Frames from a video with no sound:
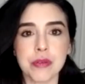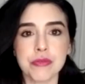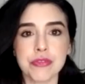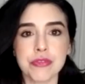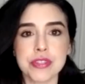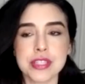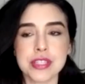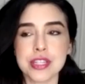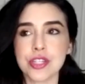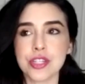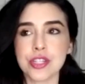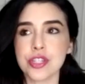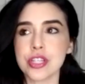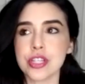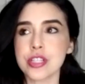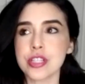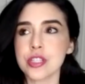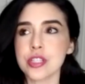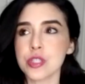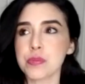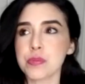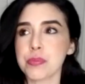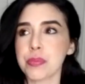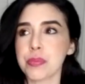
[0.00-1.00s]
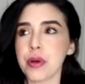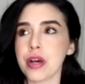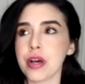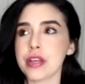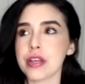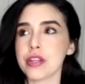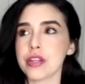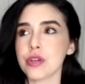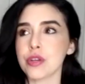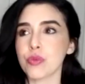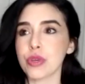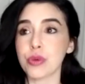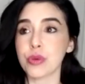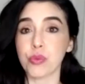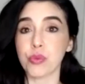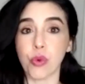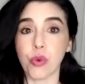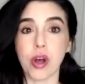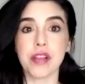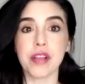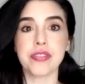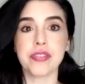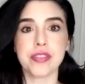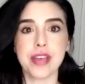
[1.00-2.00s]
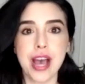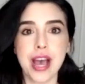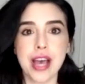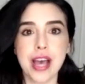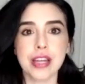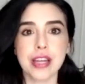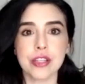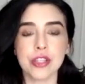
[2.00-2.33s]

physicians, but we want that,